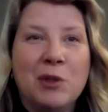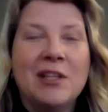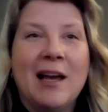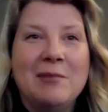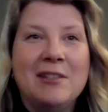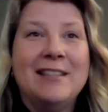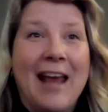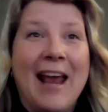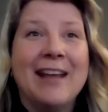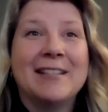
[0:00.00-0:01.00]
times a
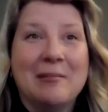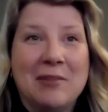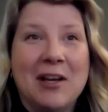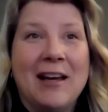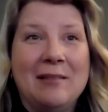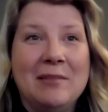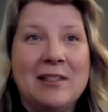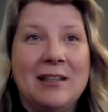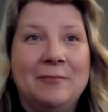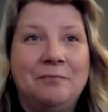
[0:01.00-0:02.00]
day sometimes.
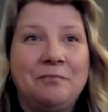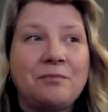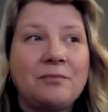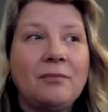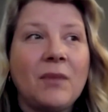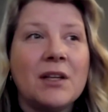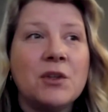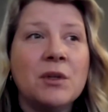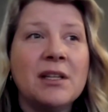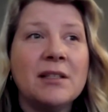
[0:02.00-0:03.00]
And
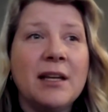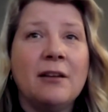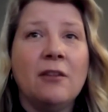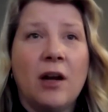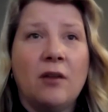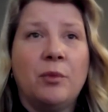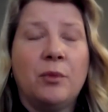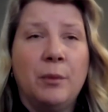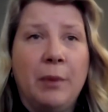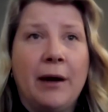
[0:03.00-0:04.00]
so it does take a lot of
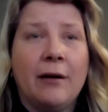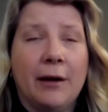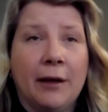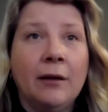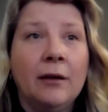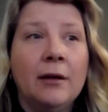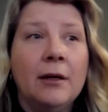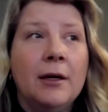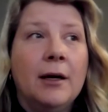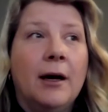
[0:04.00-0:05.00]
preparing,
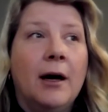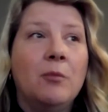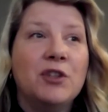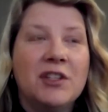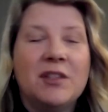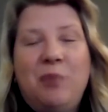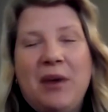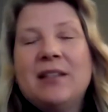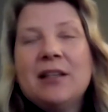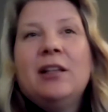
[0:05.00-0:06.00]
which is
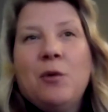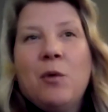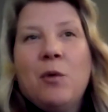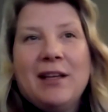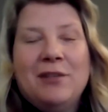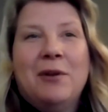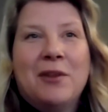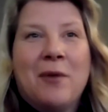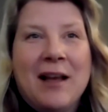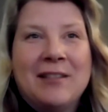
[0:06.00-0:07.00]
basically what I do in
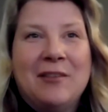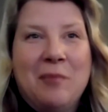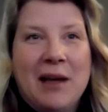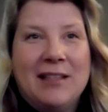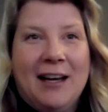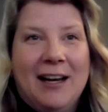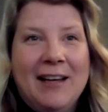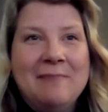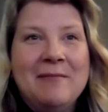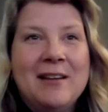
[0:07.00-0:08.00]
the rest of my
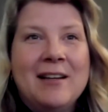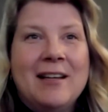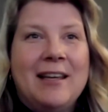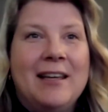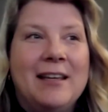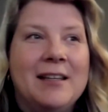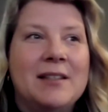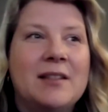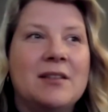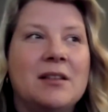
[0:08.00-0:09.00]
time,
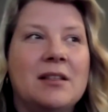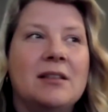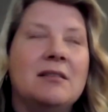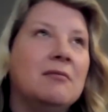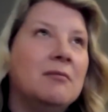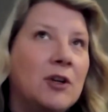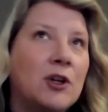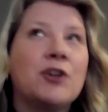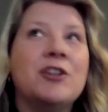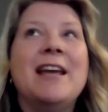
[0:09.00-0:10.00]
is
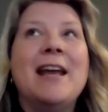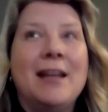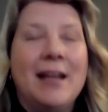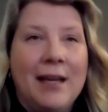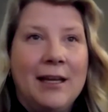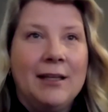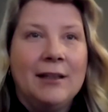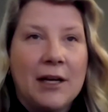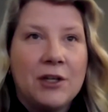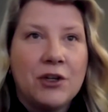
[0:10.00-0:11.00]
creating
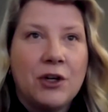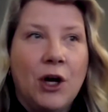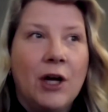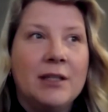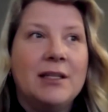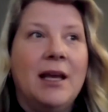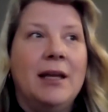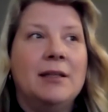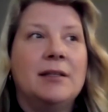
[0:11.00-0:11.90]
lecture content,